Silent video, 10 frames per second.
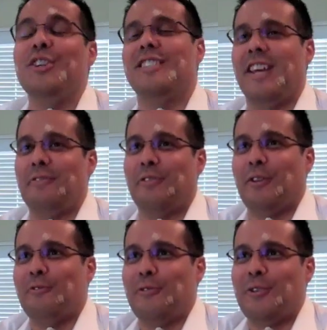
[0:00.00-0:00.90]
Good day,
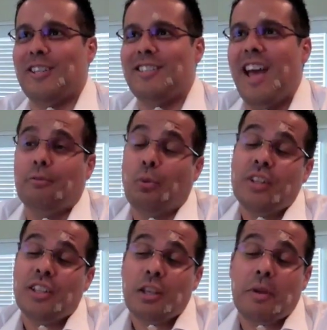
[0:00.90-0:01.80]
fellow foodies.
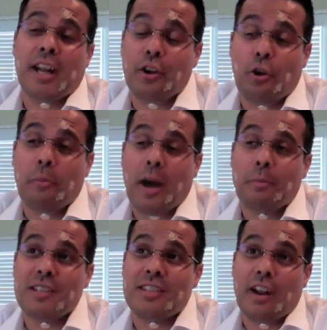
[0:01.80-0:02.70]
One thing you may not know
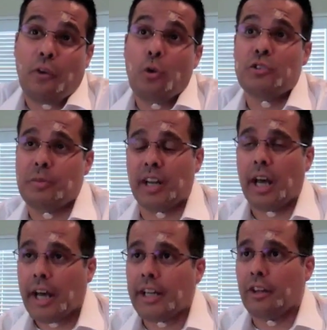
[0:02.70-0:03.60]
about me is that I've always been
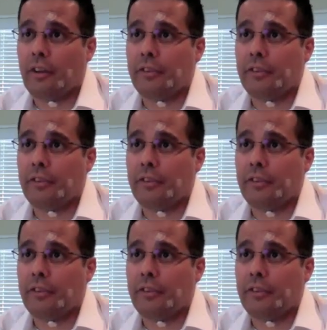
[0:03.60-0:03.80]
a honey